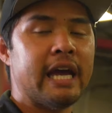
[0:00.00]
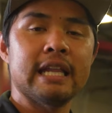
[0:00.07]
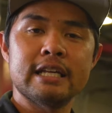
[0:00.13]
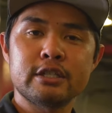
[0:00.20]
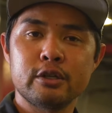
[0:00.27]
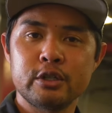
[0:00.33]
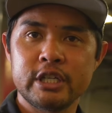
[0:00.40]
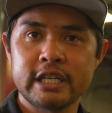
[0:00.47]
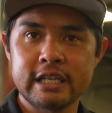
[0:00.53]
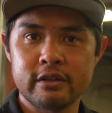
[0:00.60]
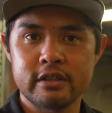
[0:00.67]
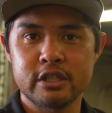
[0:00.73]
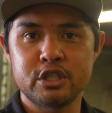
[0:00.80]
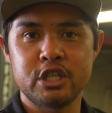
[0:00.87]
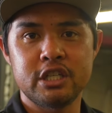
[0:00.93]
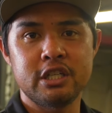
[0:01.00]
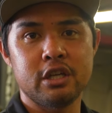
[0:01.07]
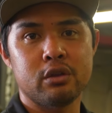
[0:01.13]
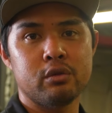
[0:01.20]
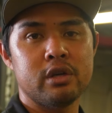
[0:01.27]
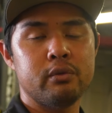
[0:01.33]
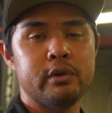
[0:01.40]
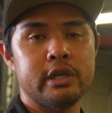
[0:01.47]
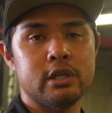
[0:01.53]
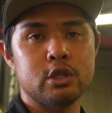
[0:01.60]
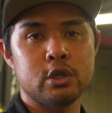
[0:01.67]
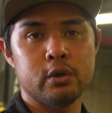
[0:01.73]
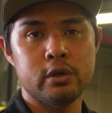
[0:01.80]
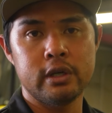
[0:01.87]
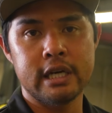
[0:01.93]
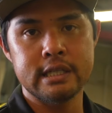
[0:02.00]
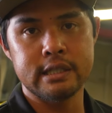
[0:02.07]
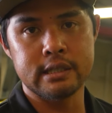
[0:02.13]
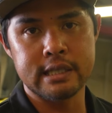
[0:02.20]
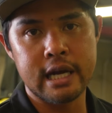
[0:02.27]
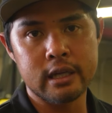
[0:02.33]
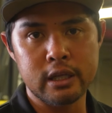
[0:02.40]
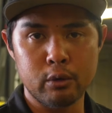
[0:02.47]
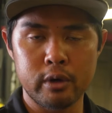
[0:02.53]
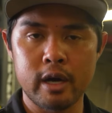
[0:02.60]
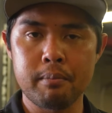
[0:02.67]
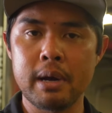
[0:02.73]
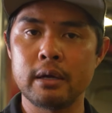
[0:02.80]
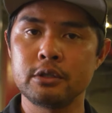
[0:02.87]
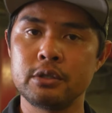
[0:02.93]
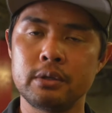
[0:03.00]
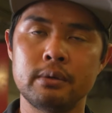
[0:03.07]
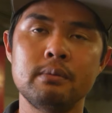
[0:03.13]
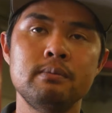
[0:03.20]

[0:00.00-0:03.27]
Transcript: yeah, let's go check out this GT3 and we can show you guys exactly where it mounts to.